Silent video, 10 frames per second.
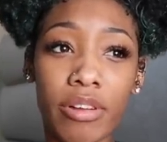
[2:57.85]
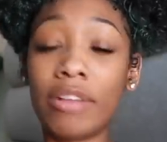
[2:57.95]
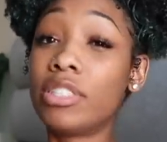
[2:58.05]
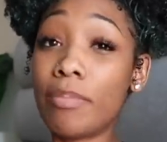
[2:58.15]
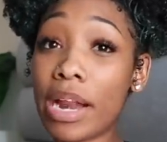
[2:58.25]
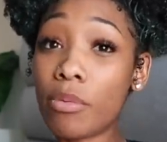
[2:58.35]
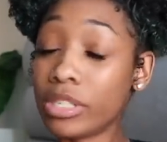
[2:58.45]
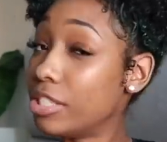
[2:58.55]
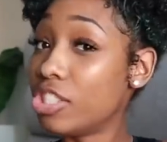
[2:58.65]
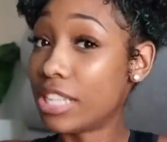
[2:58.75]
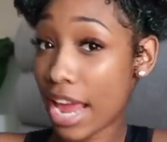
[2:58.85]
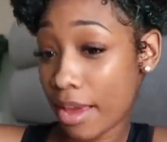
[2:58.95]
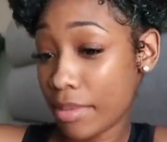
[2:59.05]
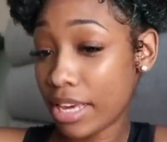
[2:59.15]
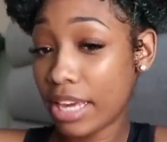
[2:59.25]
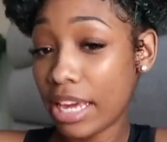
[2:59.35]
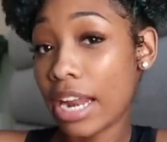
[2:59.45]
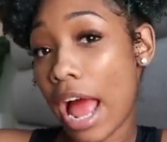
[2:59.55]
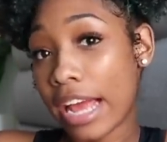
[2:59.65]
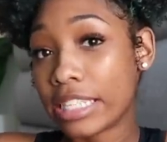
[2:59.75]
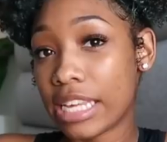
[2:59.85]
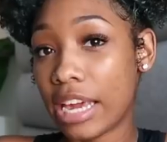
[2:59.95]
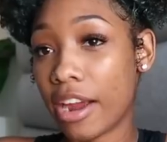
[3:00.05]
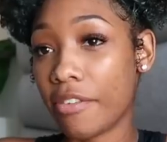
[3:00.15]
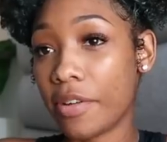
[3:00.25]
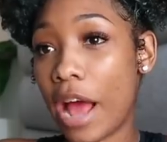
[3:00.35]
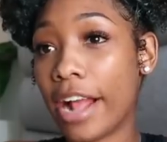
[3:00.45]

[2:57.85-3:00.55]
If somebody were to just hand me a kid, I can take care of it.